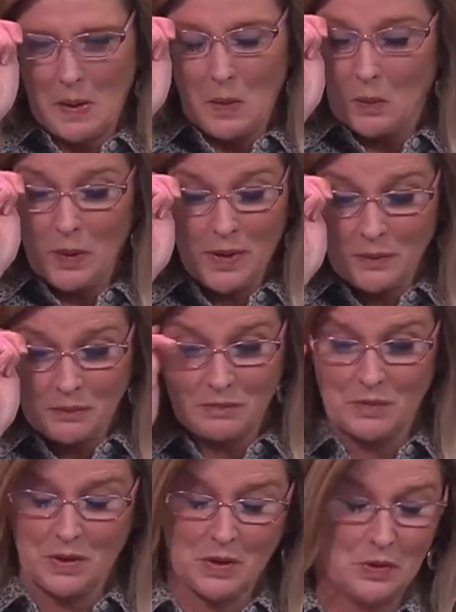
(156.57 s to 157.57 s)
Well,
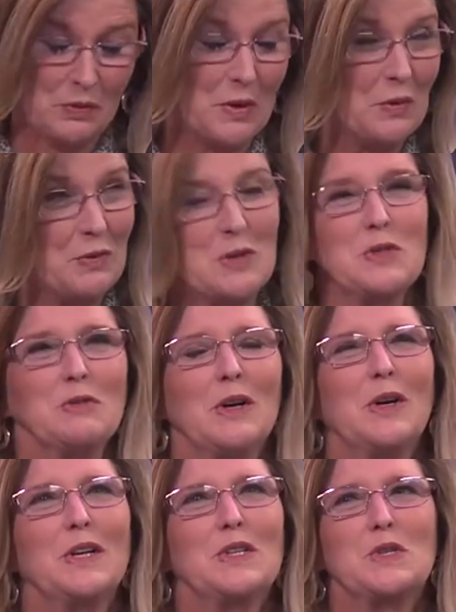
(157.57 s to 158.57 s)
you know, first of
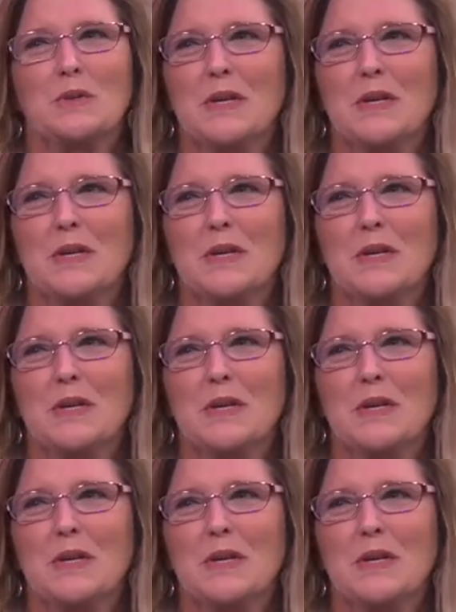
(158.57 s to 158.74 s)
all, I just